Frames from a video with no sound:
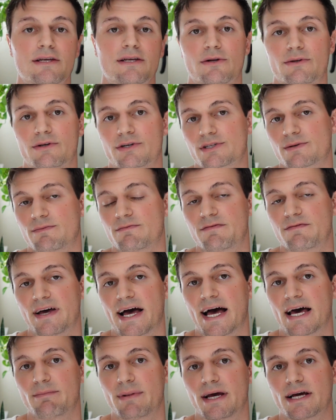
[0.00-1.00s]
there's some
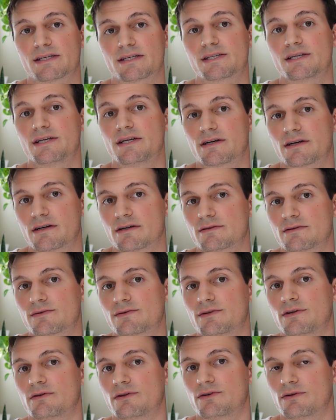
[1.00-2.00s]
fat mass here and,
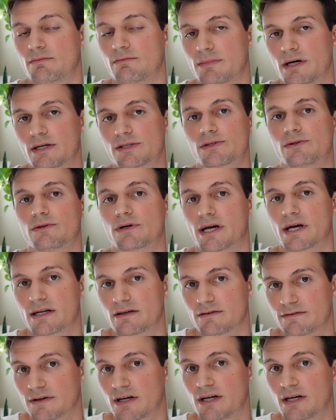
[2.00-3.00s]
a little muscle kind of